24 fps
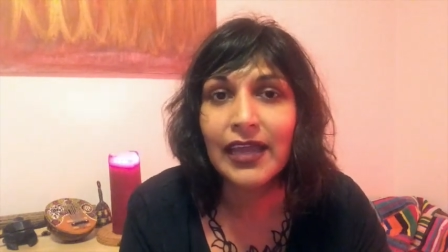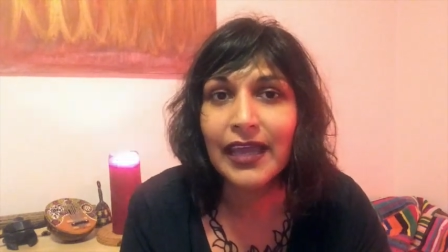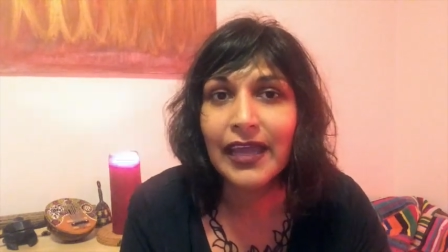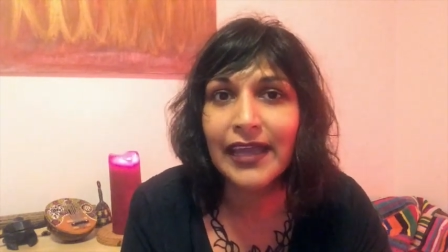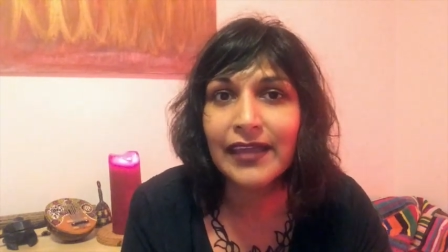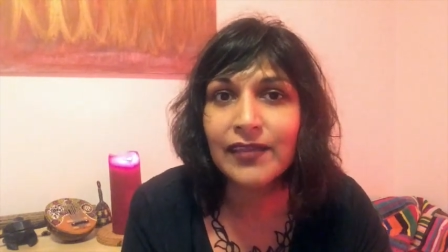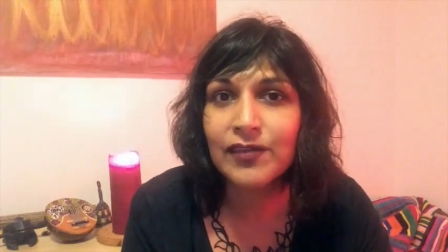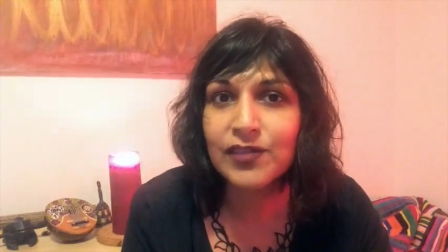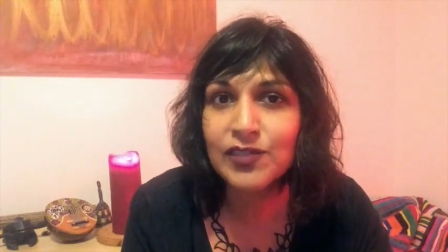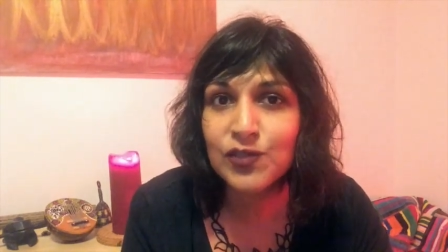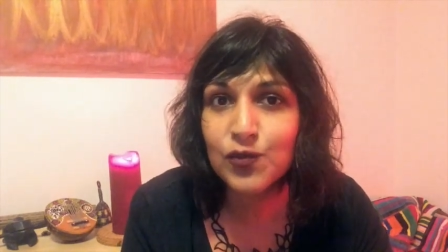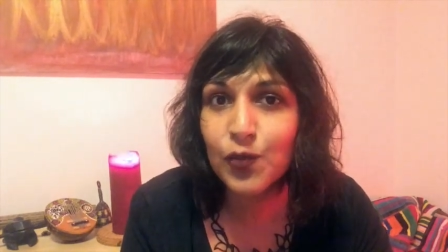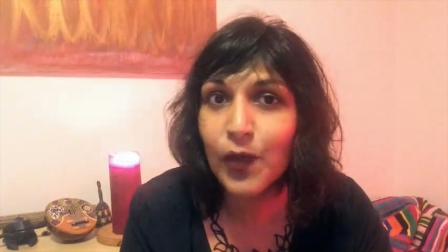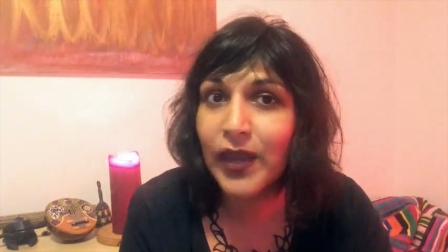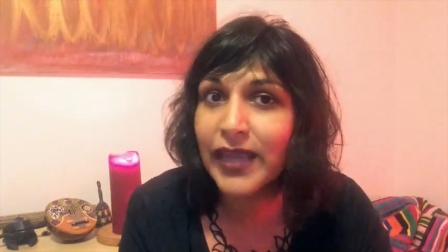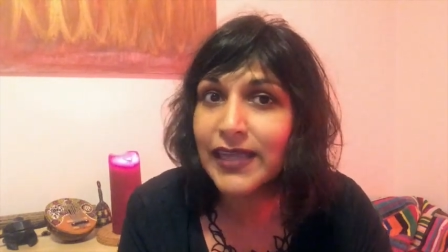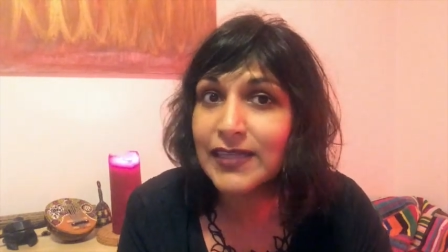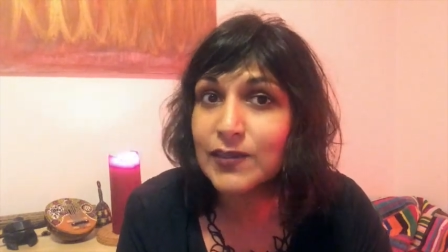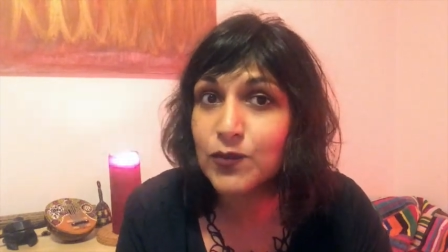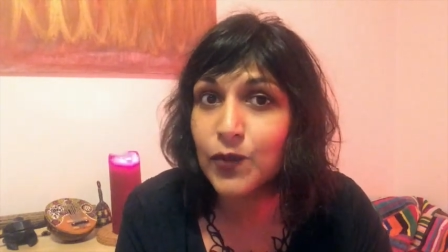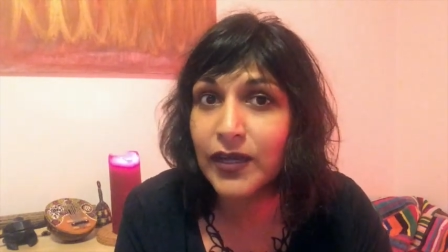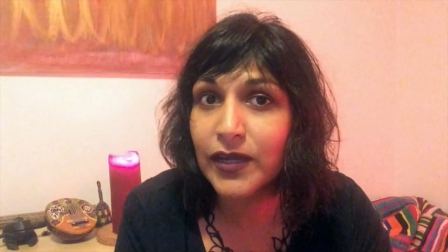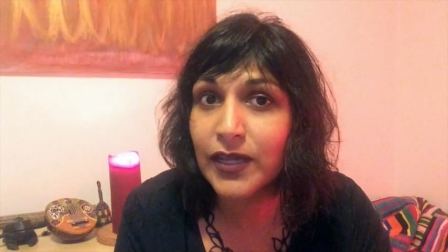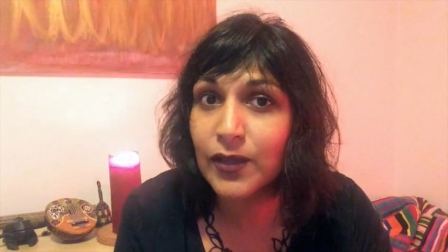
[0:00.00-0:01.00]
In this way,
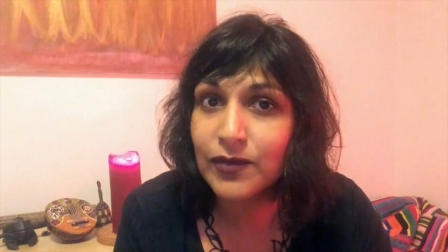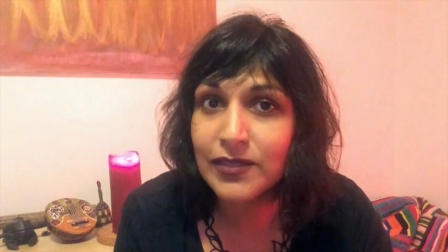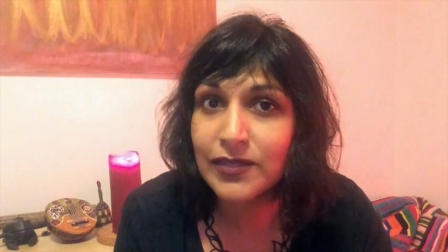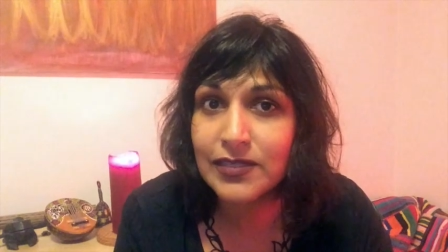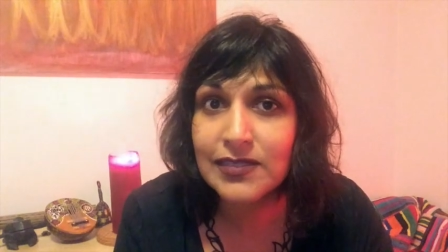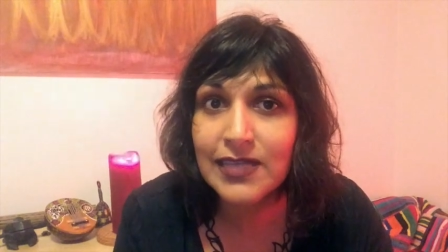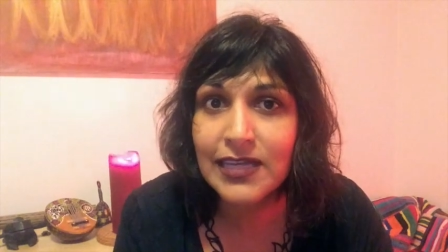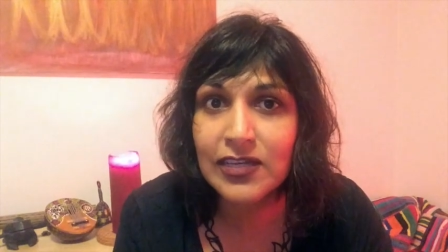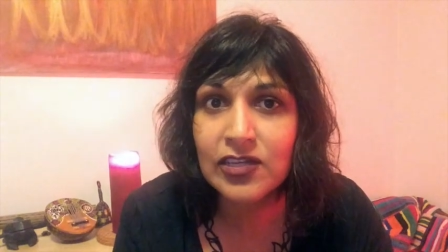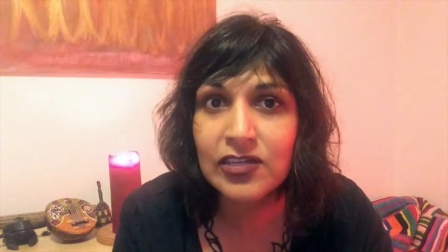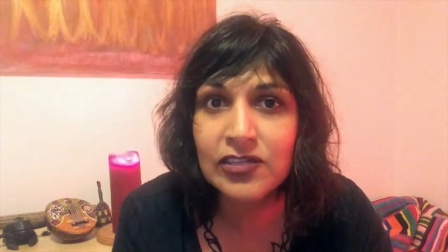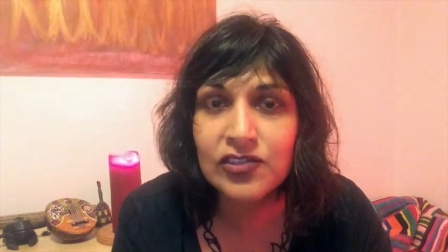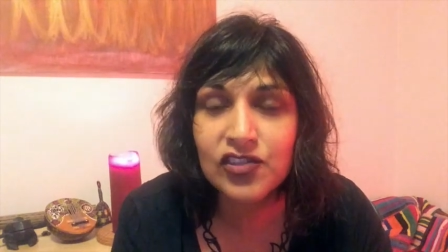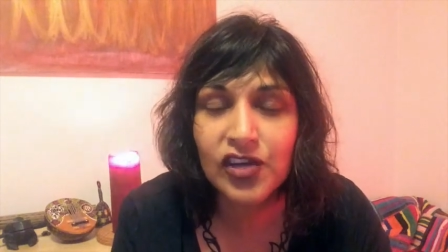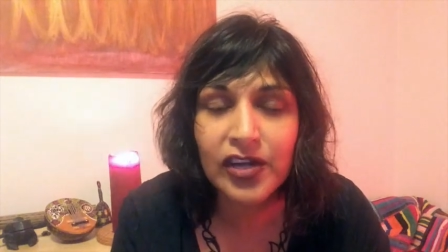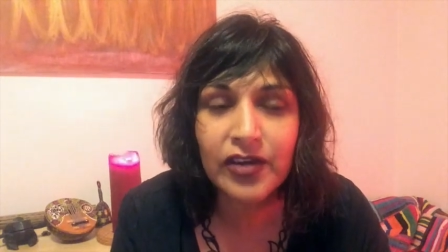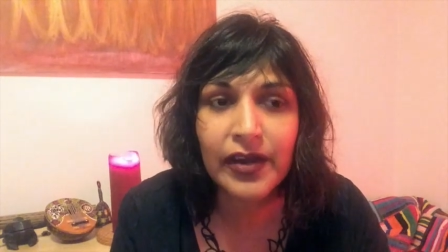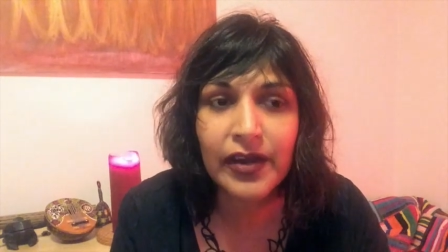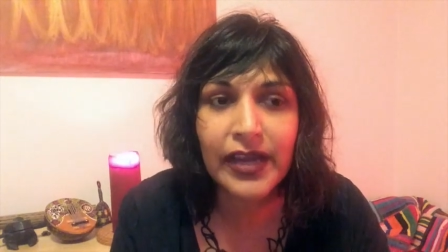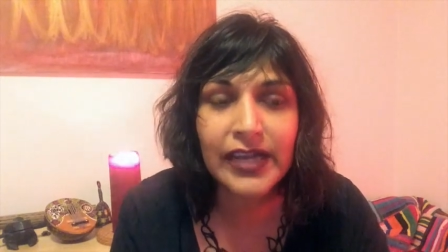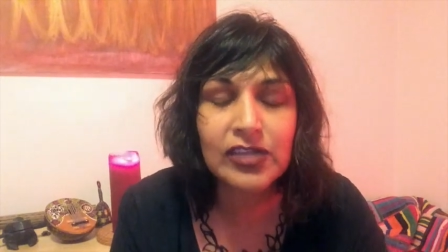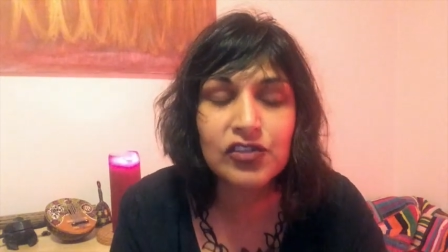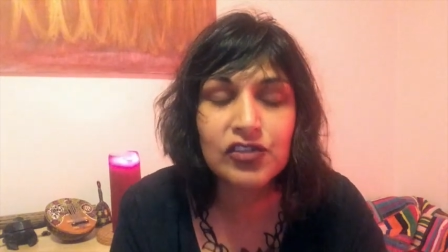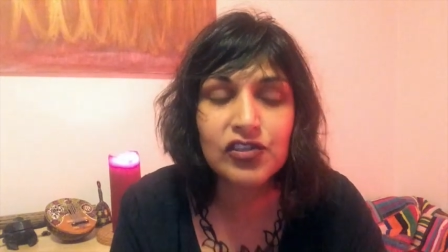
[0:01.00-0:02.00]
it's working with the second
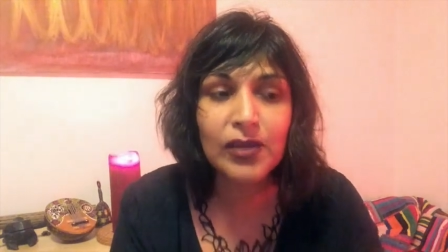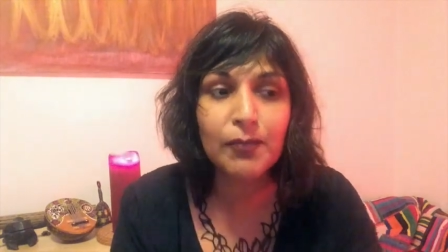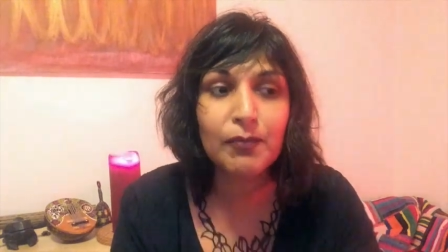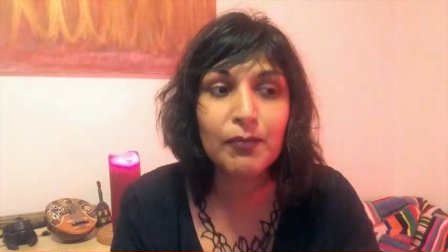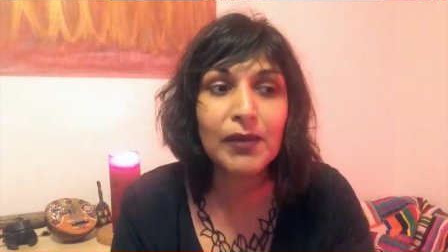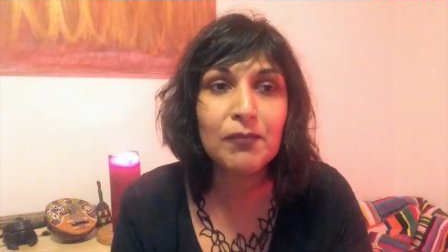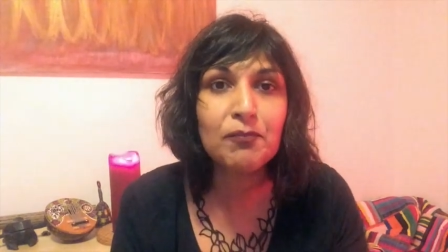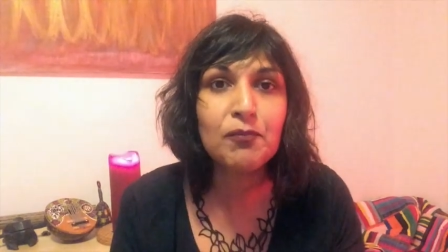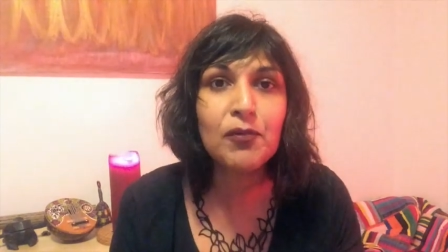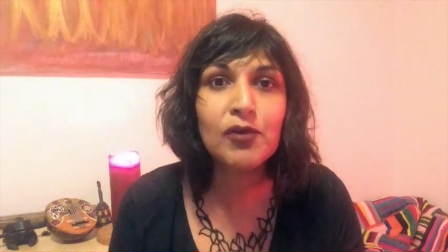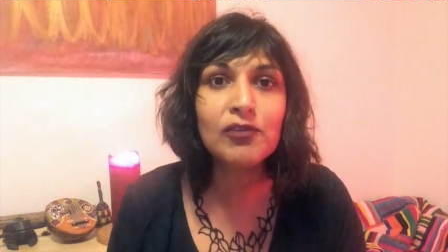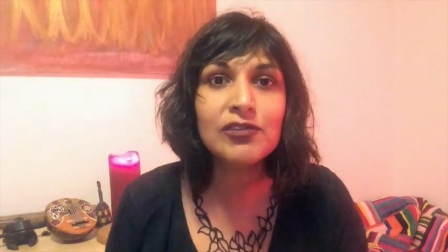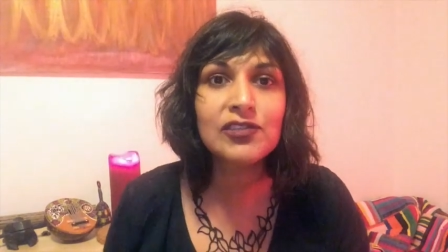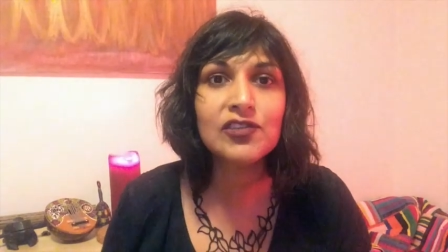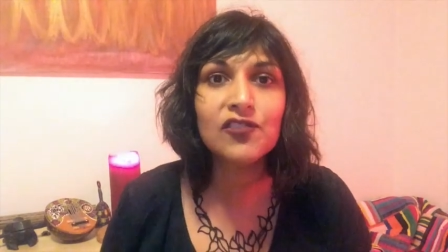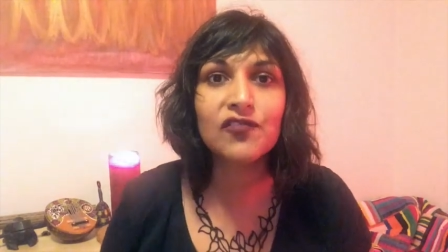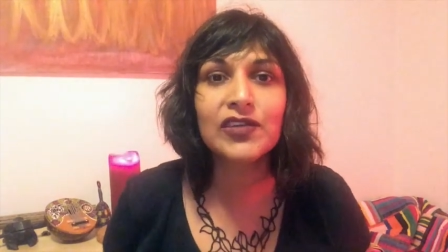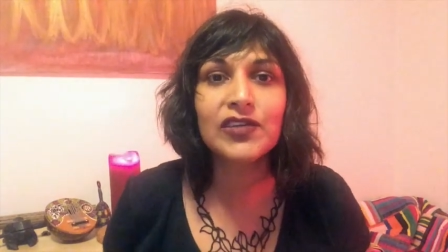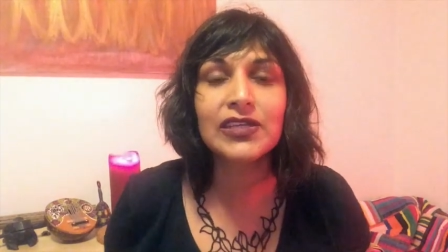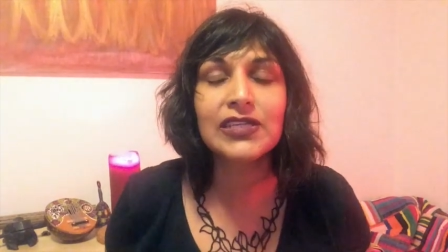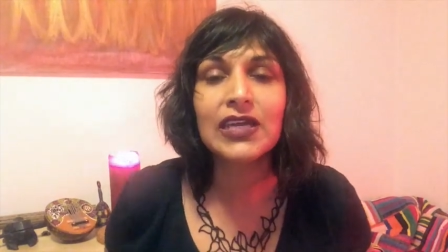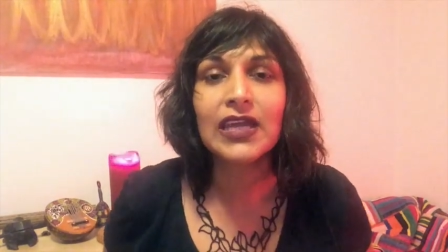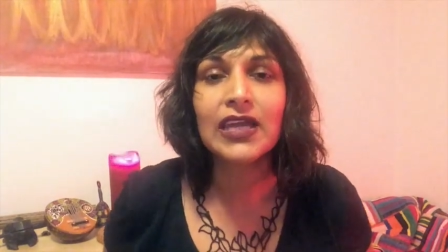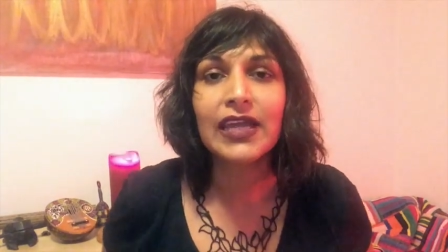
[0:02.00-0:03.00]
chakra energy, but most of
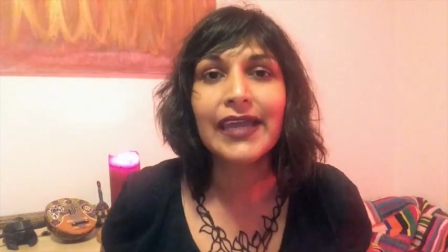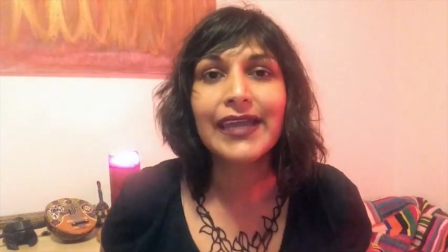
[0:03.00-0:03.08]
it